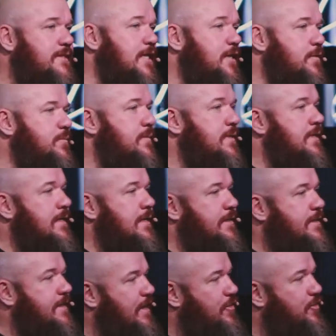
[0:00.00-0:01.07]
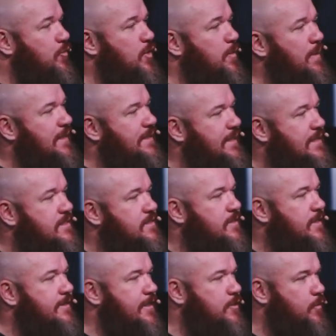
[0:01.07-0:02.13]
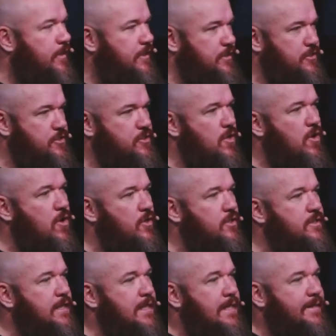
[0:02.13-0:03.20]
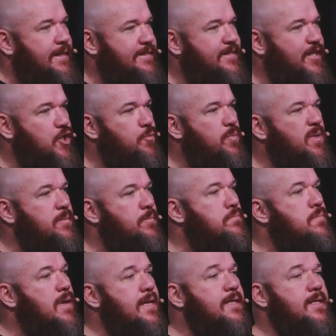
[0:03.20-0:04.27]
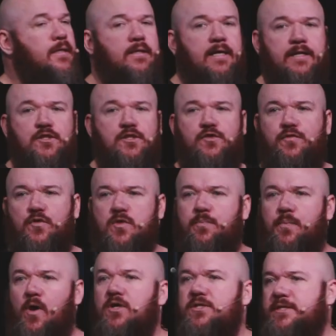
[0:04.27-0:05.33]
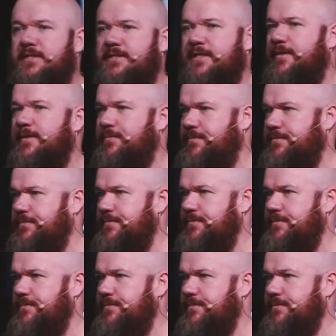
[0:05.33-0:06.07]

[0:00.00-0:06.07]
team that I thought about yesterday that we're going to start that's going to be make lunch for the pastor team.